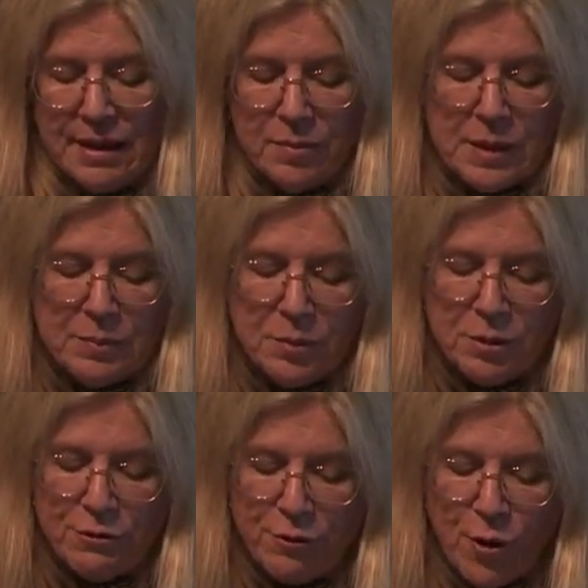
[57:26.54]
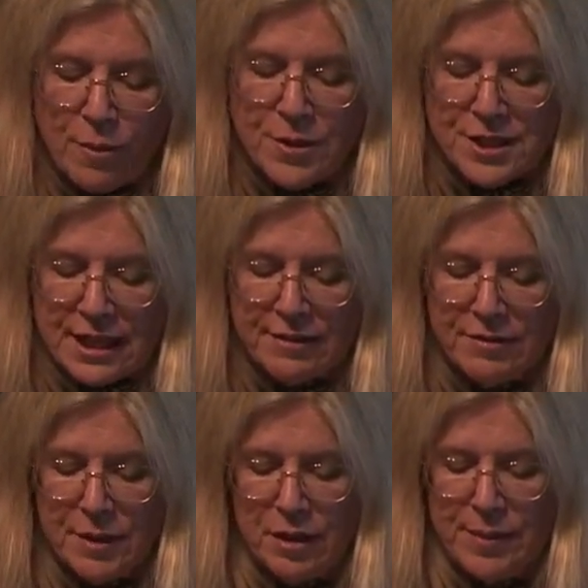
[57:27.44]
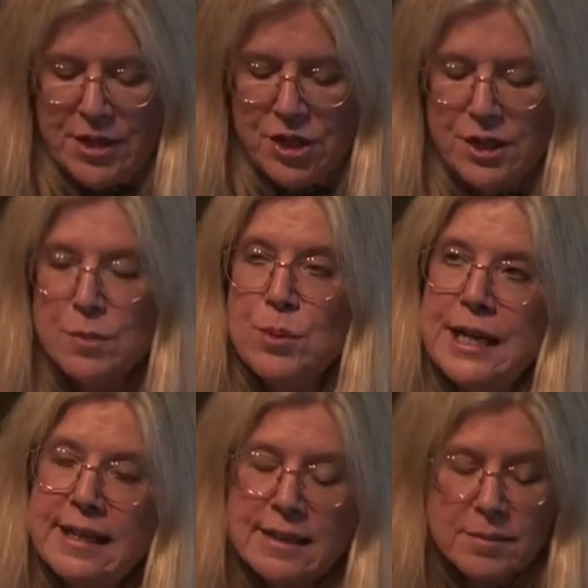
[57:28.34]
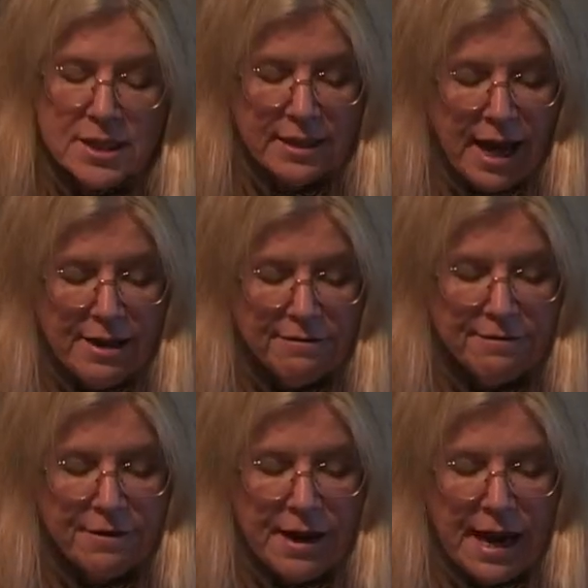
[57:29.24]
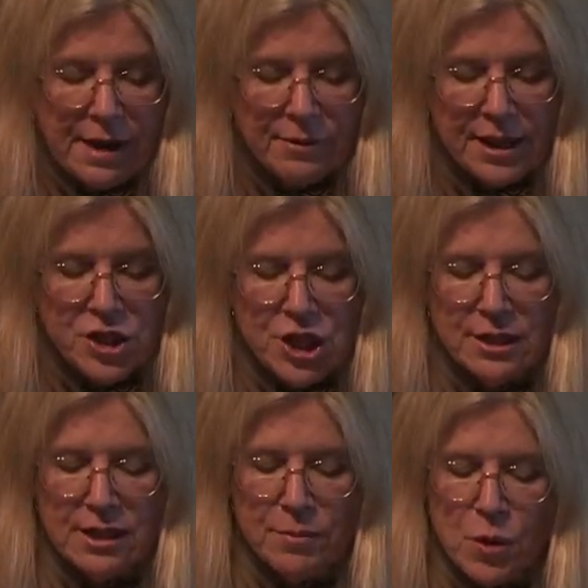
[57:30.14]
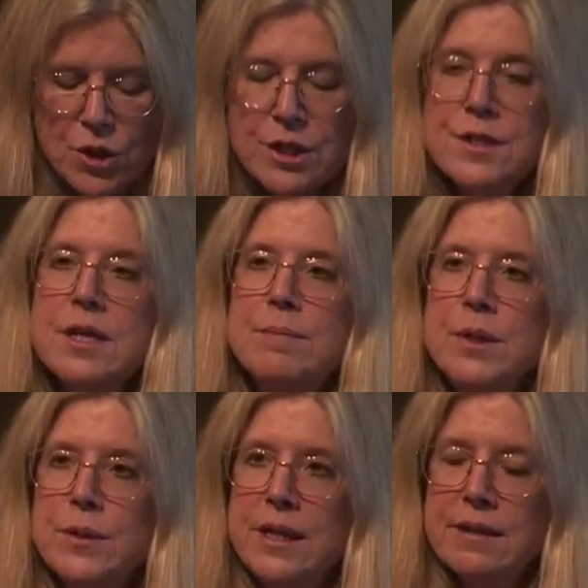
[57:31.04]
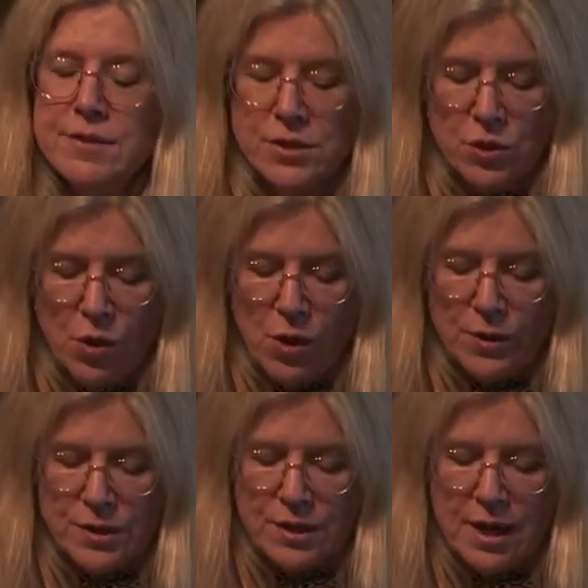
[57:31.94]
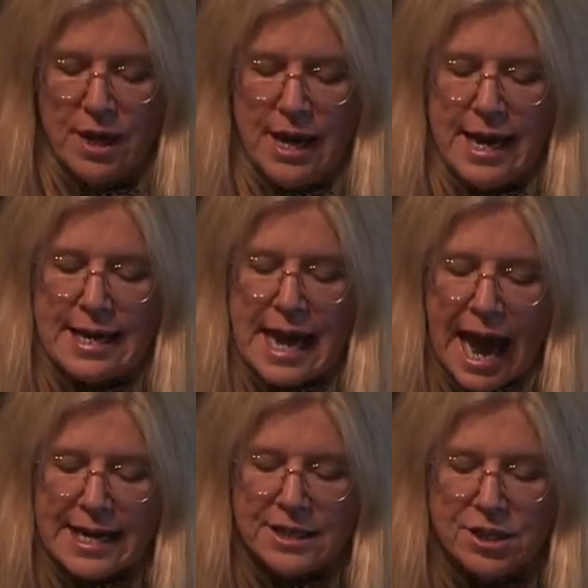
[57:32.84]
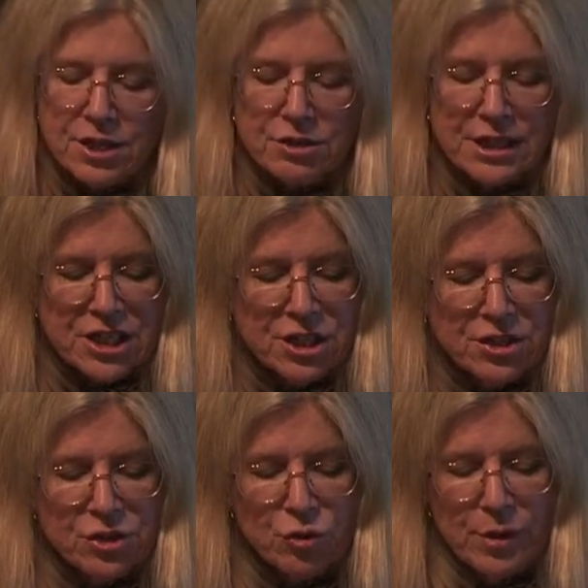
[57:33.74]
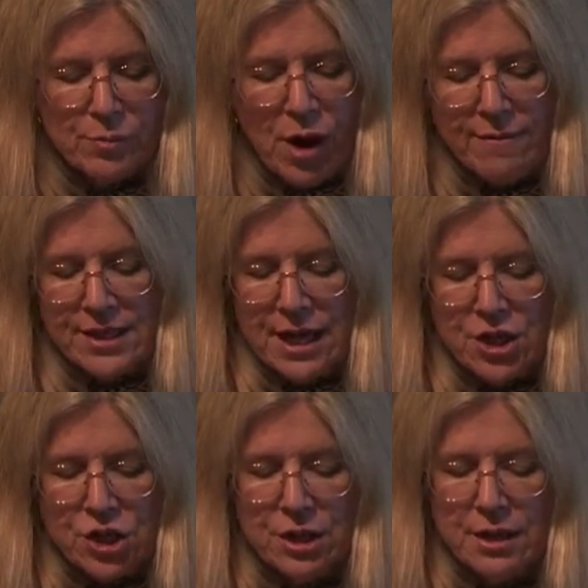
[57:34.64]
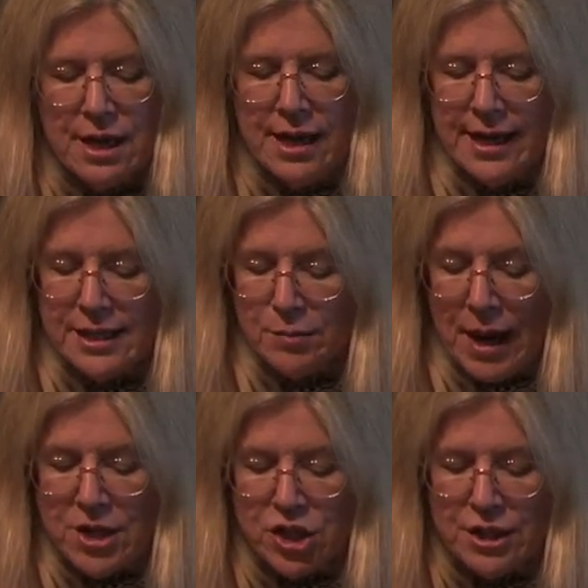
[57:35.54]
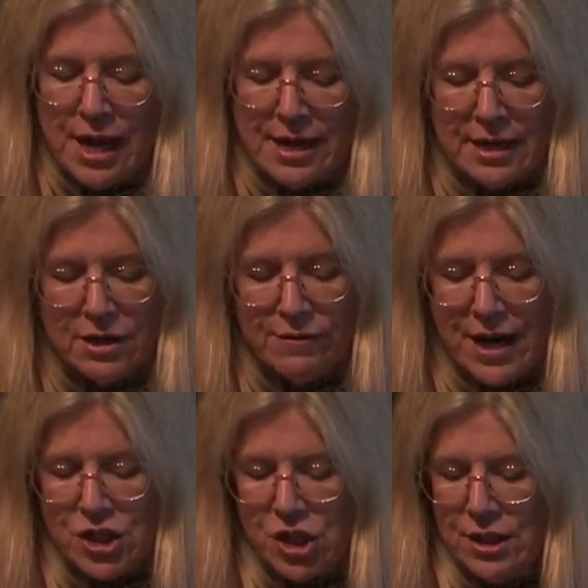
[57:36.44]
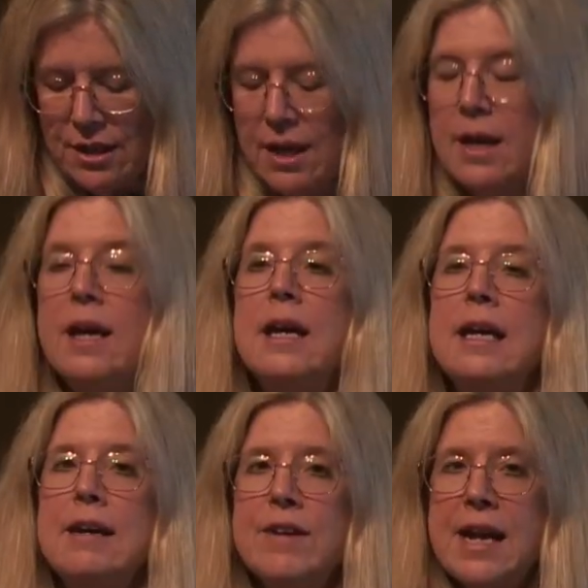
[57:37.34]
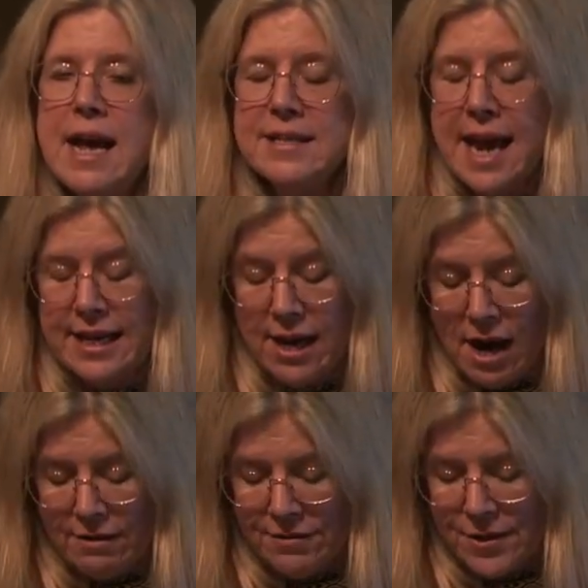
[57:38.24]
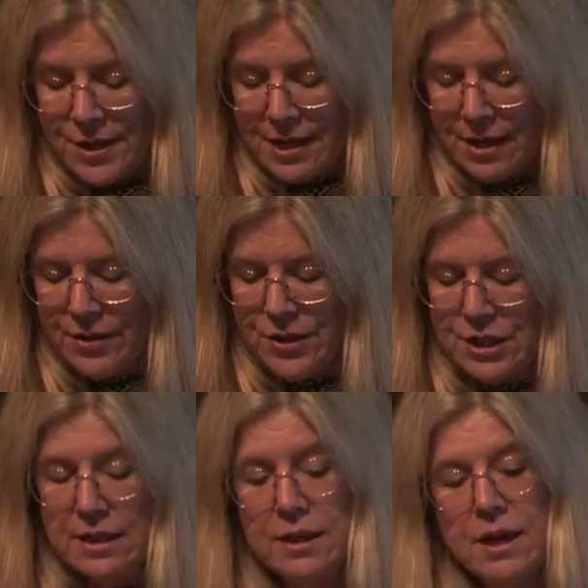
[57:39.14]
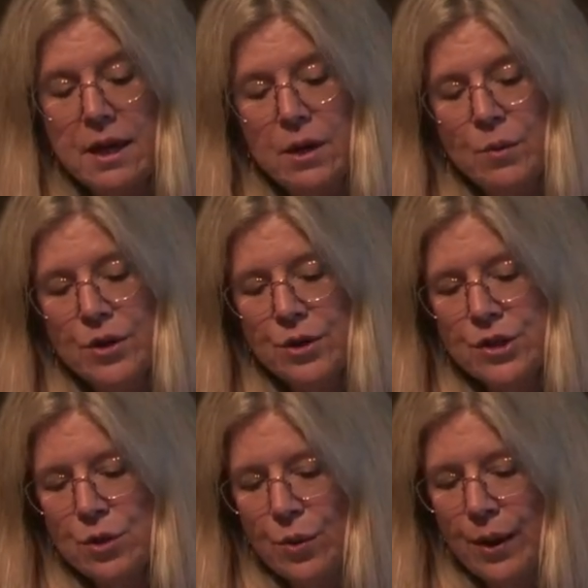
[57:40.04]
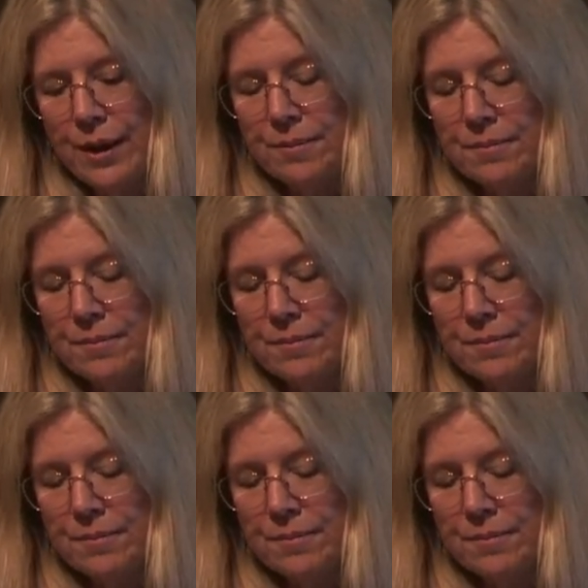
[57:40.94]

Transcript: People perform received Mira bhajans, bringing them to life and relishing the emotions and beauty of the songs, and adding to the traditions through improvisation, expansion, and innovation, even as hagiographers and others did with her story.